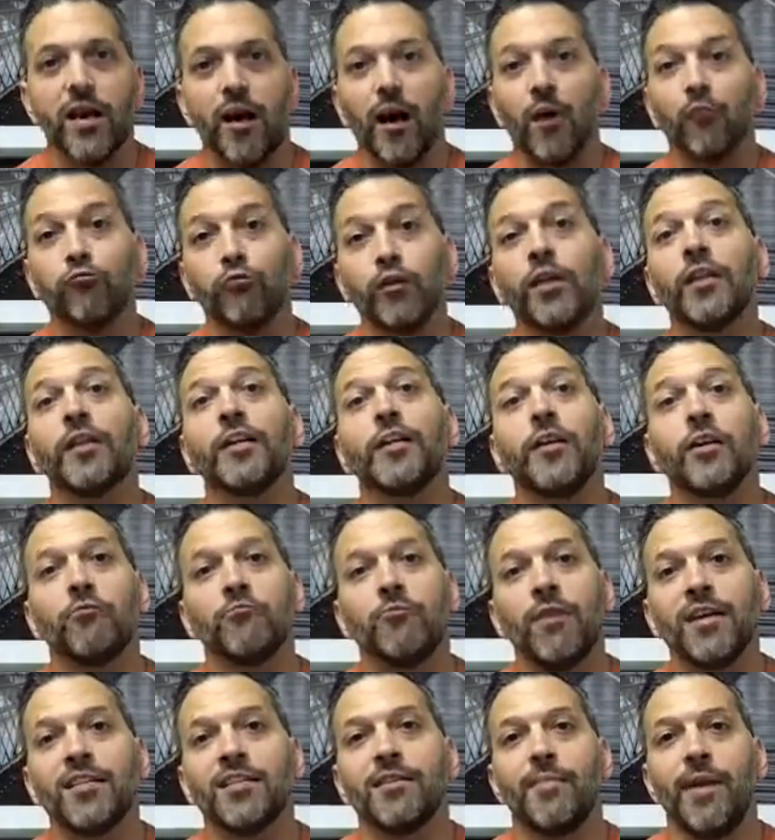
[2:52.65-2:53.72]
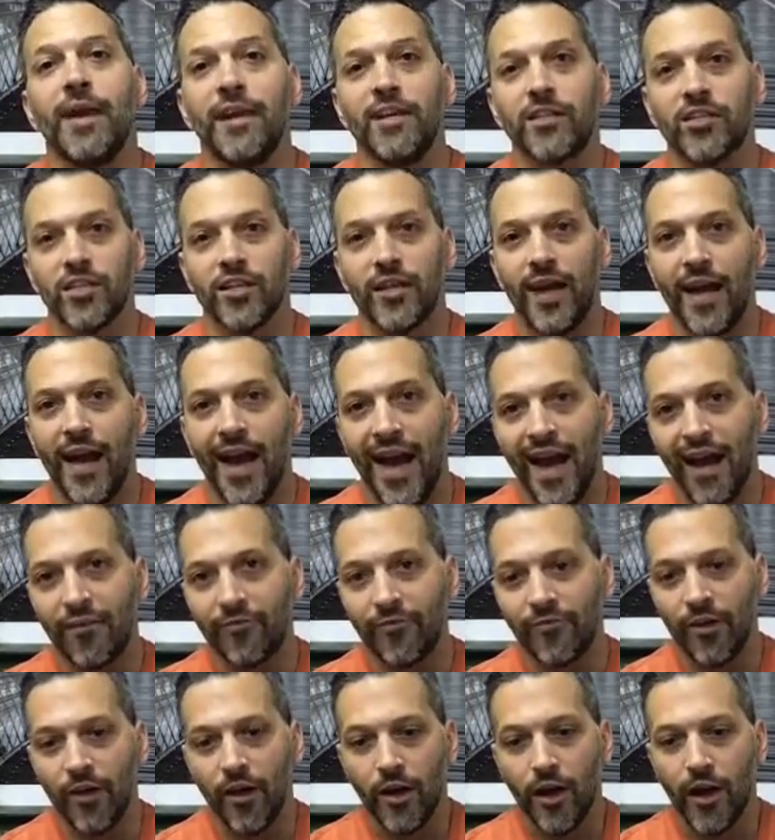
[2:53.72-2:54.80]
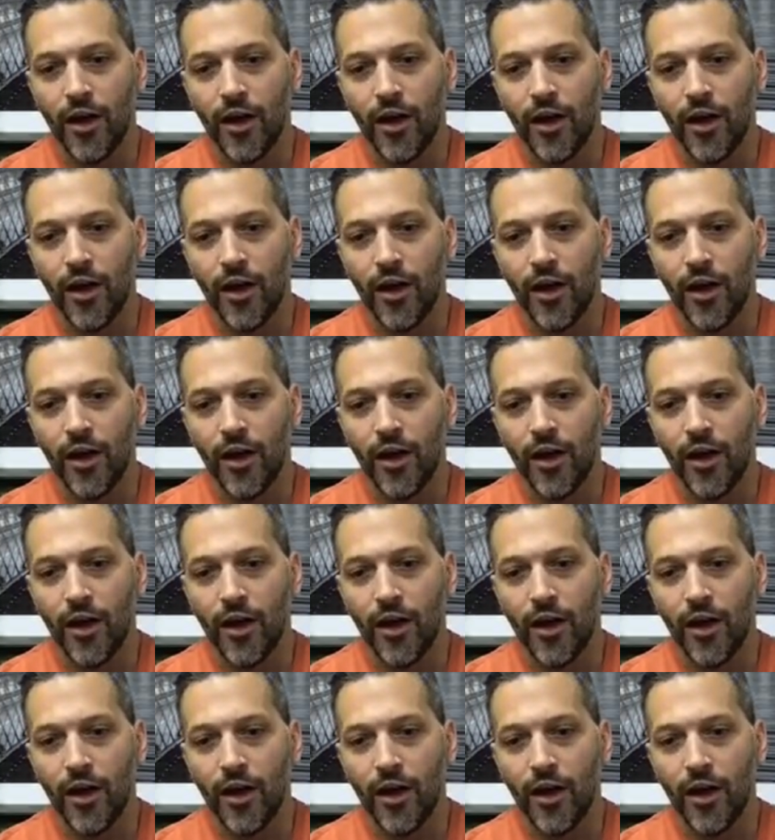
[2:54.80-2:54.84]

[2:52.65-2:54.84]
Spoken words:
A really good resume is going to have